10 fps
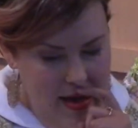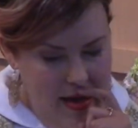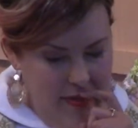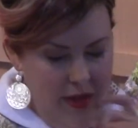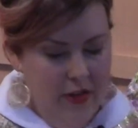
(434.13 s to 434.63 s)

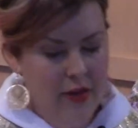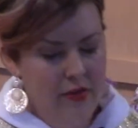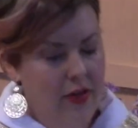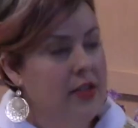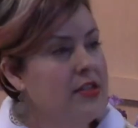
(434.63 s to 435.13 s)
They
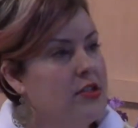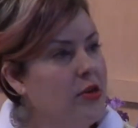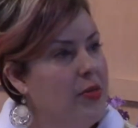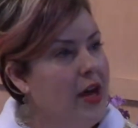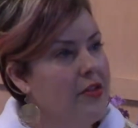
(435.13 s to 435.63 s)
found funds to
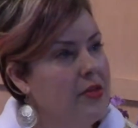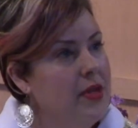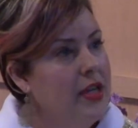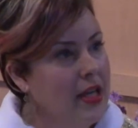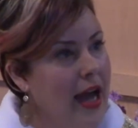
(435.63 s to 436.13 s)
repair the
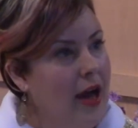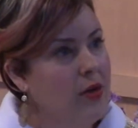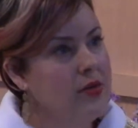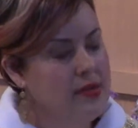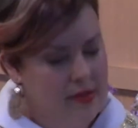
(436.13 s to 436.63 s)
meeting
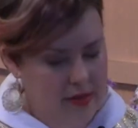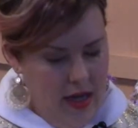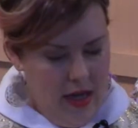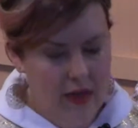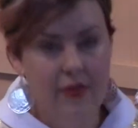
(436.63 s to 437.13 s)
house.
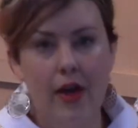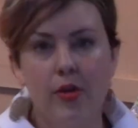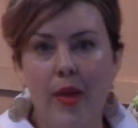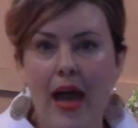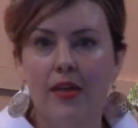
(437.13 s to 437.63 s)
They found
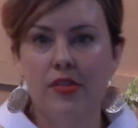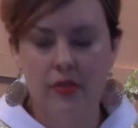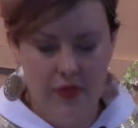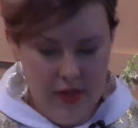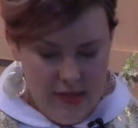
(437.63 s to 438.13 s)
a pastor
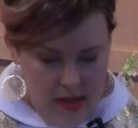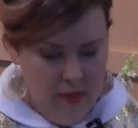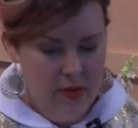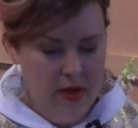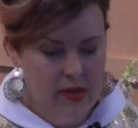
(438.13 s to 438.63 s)
for the
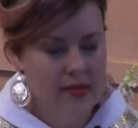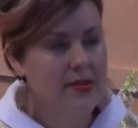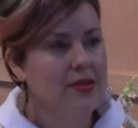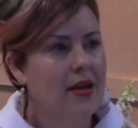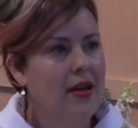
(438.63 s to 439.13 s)
summer months.